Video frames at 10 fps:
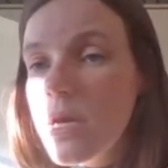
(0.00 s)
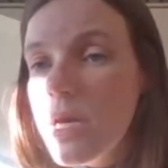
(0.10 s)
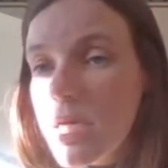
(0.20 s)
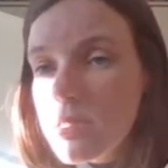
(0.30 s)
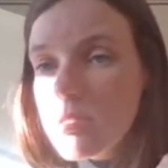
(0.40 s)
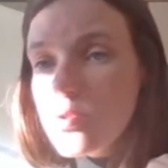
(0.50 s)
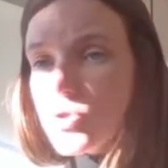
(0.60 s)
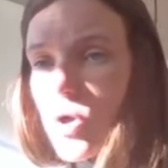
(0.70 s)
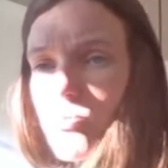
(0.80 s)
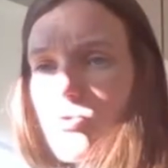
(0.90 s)
at the
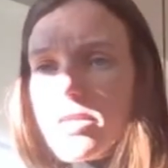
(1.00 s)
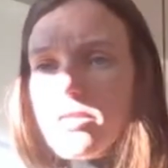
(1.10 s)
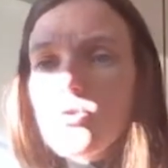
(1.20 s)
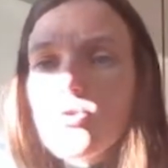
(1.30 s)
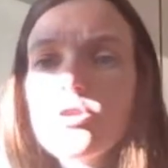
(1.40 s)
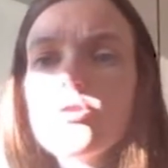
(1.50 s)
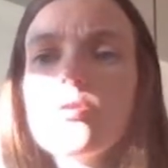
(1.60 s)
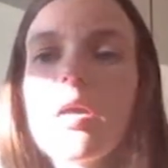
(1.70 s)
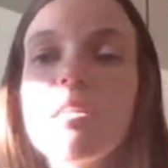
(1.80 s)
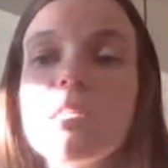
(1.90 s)
top right
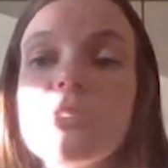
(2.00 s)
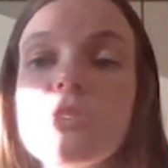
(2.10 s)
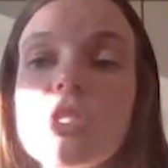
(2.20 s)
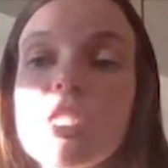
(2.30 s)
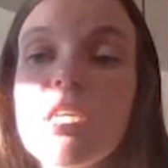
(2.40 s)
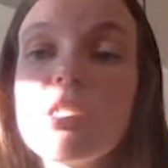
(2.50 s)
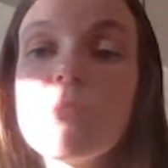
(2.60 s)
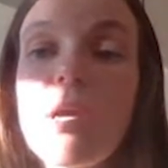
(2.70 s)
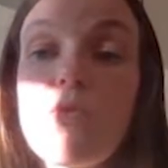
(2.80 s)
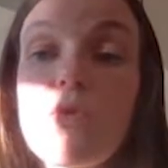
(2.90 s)
corner, I need to change
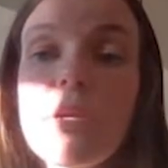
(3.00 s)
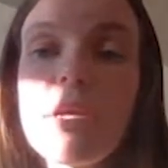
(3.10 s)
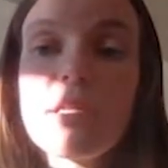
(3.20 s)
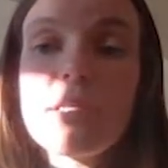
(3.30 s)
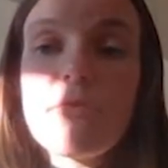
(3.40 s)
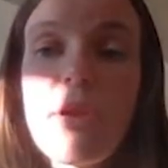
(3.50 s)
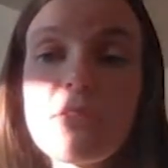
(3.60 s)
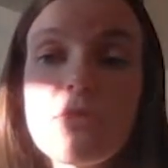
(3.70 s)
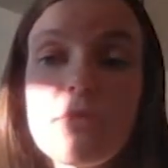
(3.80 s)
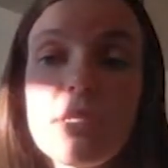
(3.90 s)
my working
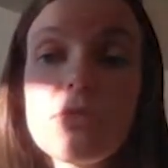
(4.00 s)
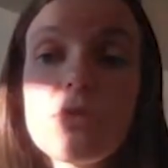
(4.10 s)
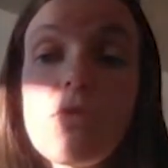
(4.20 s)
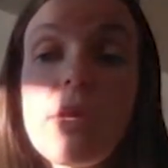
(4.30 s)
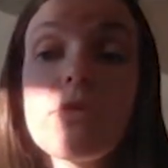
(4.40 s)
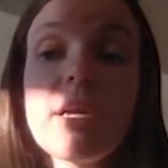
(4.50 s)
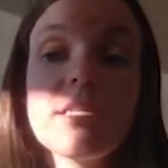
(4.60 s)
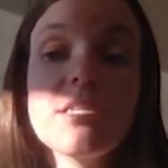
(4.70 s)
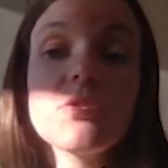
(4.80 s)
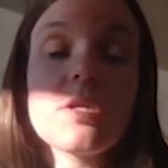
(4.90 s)
directory. So here I
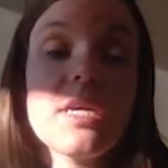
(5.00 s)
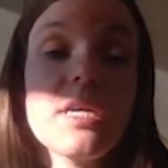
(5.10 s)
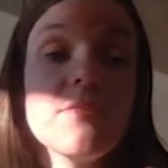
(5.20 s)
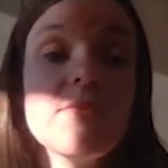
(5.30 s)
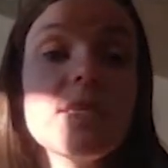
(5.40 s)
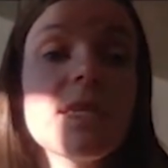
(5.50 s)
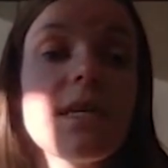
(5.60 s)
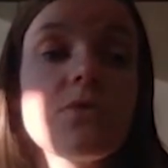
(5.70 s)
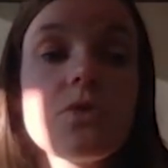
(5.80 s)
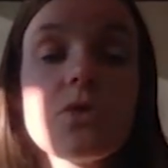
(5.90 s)
need to
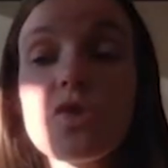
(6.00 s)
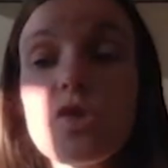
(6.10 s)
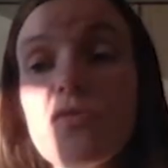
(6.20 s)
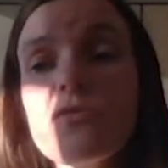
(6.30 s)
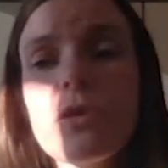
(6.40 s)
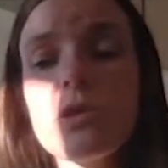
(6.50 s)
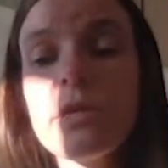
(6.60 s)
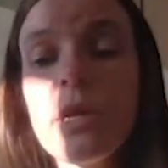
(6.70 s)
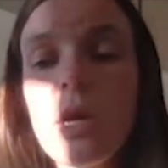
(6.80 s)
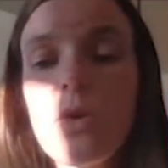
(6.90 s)
indicate to the
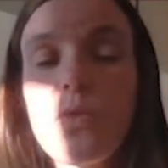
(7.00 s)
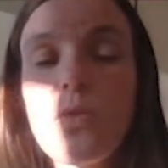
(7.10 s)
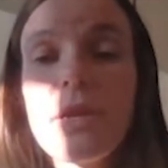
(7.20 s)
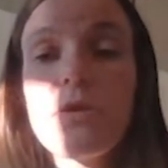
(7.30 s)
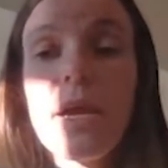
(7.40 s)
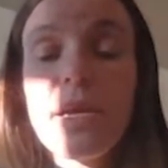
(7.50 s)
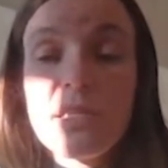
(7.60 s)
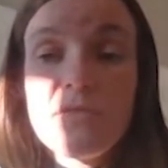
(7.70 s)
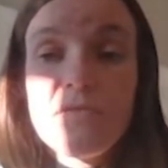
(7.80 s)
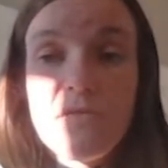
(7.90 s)
software where I
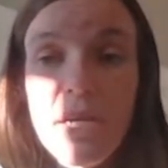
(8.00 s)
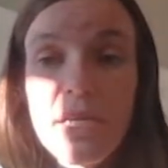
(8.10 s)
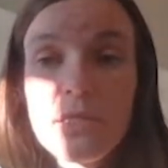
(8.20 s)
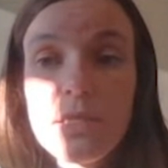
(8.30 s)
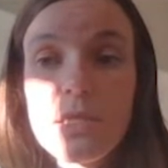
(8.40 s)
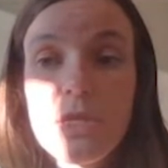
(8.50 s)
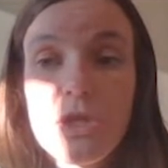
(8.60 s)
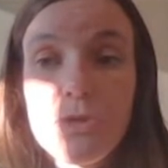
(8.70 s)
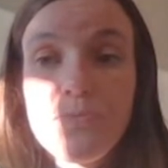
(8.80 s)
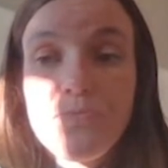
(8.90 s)
can find
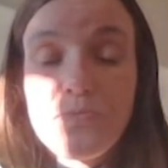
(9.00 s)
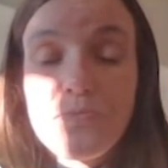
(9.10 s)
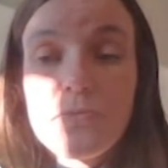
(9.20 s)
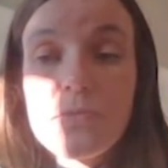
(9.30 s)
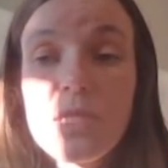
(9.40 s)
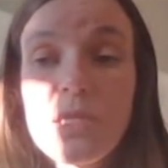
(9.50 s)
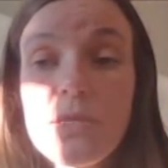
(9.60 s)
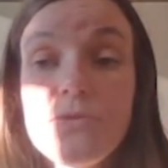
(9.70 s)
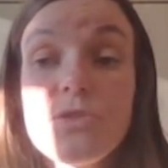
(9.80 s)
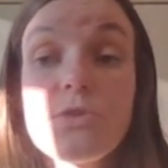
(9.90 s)

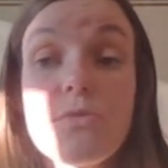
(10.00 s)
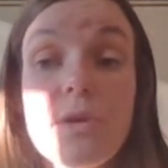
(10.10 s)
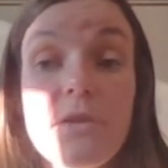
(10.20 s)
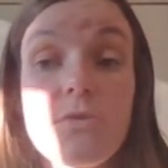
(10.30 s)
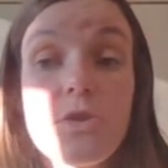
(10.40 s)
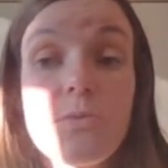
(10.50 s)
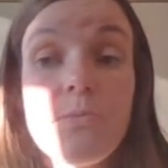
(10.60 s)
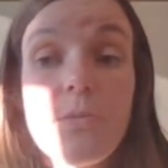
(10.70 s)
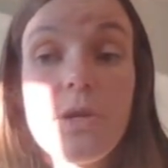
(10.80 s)
the GreyNorm